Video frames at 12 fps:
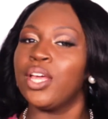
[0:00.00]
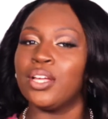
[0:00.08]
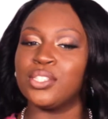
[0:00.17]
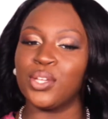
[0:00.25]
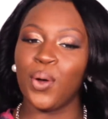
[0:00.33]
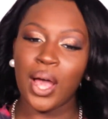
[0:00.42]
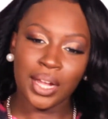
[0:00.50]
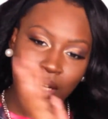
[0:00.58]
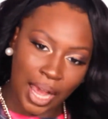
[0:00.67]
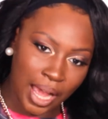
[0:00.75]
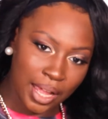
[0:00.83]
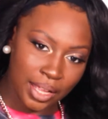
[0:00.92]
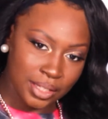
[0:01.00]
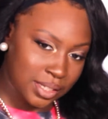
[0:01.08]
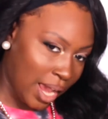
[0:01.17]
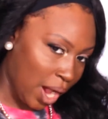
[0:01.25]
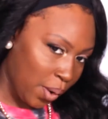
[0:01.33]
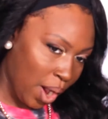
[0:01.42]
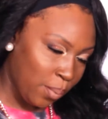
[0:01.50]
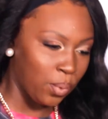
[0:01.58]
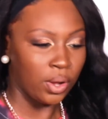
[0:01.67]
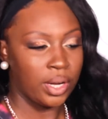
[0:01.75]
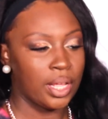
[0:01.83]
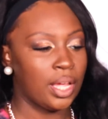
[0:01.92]
y'all, so I got it's how I
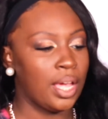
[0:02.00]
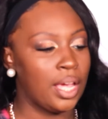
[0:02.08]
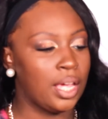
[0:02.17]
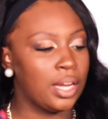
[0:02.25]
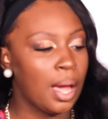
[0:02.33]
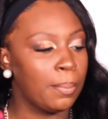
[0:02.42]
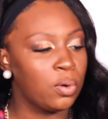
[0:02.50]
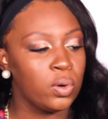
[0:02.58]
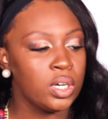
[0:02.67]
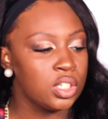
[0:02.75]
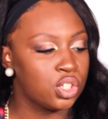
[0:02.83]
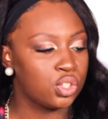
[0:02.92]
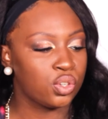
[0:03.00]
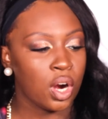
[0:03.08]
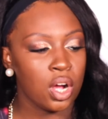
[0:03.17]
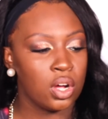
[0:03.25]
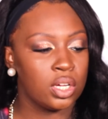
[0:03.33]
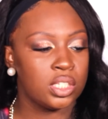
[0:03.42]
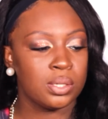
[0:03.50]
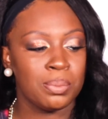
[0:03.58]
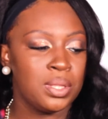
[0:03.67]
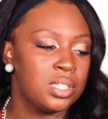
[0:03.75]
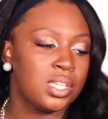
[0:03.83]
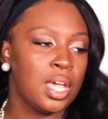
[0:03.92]
want it, and I'm going to just try on some
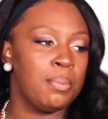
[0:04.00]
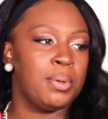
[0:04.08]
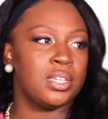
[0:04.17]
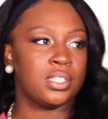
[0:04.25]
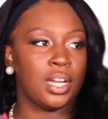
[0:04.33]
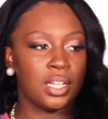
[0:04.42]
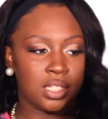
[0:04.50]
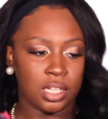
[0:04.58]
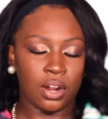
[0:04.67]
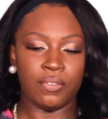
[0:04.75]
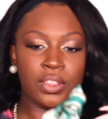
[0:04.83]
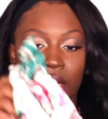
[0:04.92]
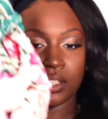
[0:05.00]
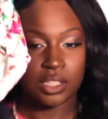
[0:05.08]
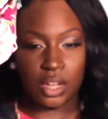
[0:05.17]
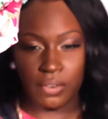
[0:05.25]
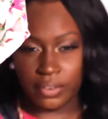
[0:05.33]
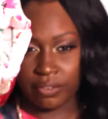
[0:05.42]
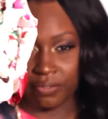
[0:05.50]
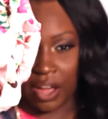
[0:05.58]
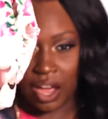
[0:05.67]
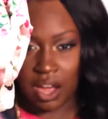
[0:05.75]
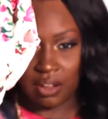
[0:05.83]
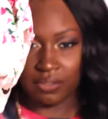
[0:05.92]
of these headbands that they sent over. They sent over
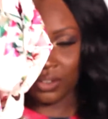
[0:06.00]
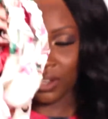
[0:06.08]
5